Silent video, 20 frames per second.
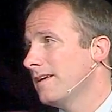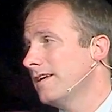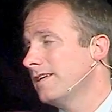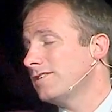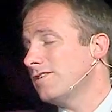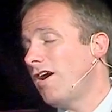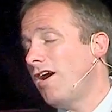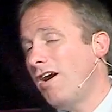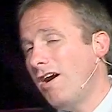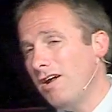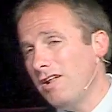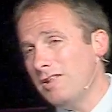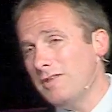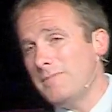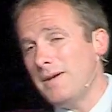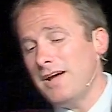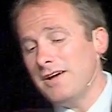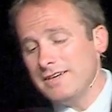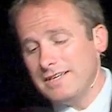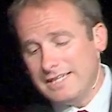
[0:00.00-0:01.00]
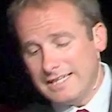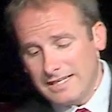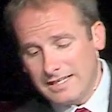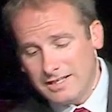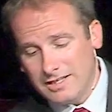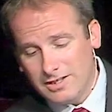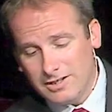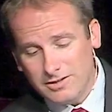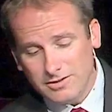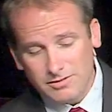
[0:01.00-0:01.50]
It's all about
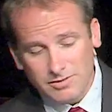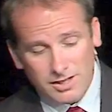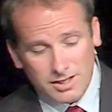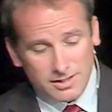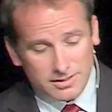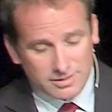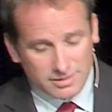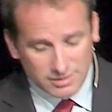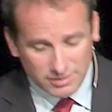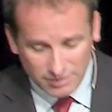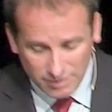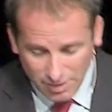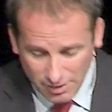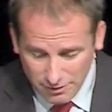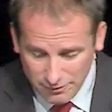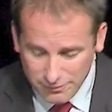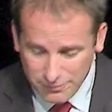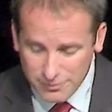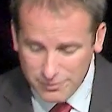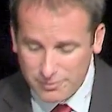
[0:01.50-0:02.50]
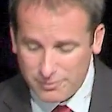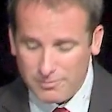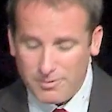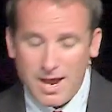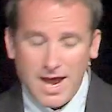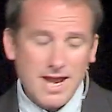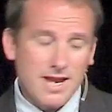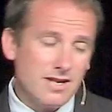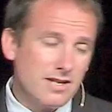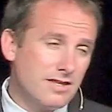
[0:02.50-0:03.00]
getting you to love the
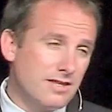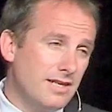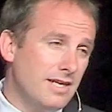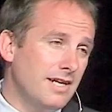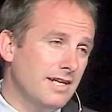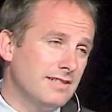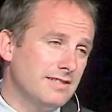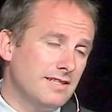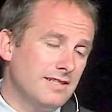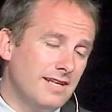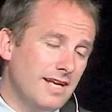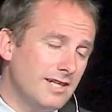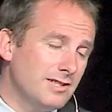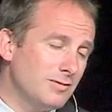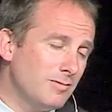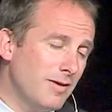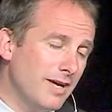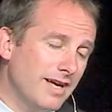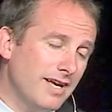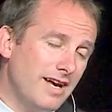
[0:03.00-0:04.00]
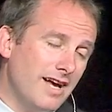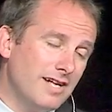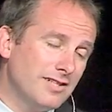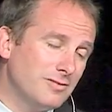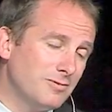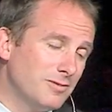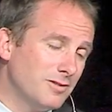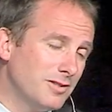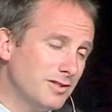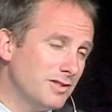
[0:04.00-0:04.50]
right things. And that's why
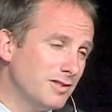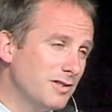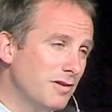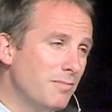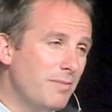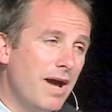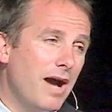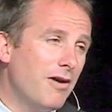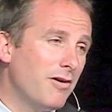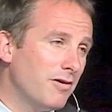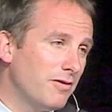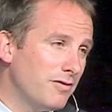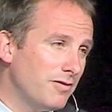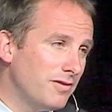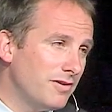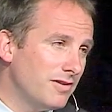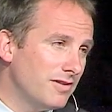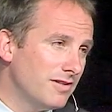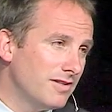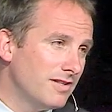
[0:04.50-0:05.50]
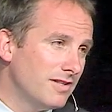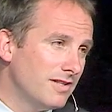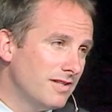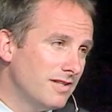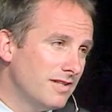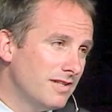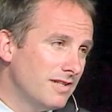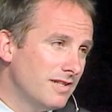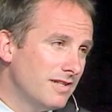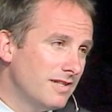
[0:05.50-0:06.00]
God's word is so powerful,
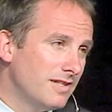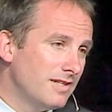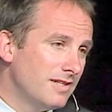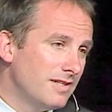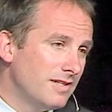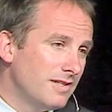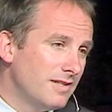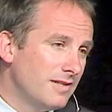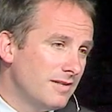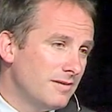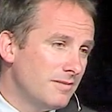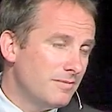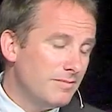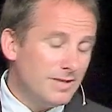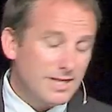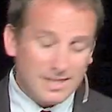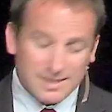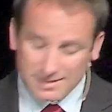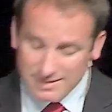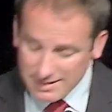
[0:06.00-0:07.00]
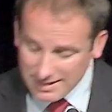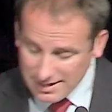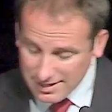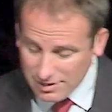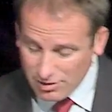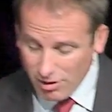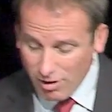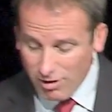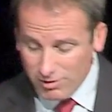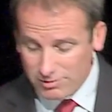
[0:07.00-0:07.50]
because it
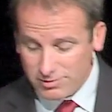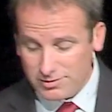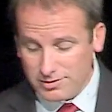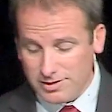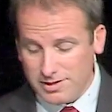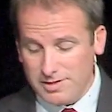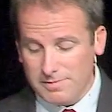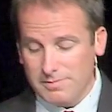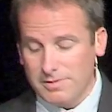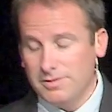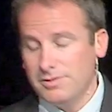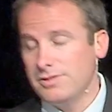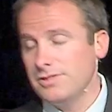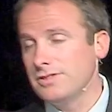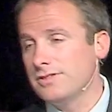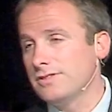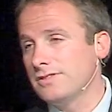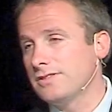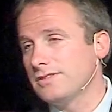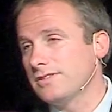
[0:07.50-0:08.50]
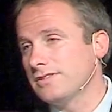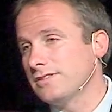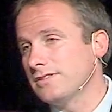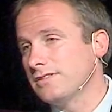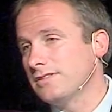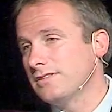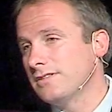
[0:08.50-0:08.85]
can alter the emotions.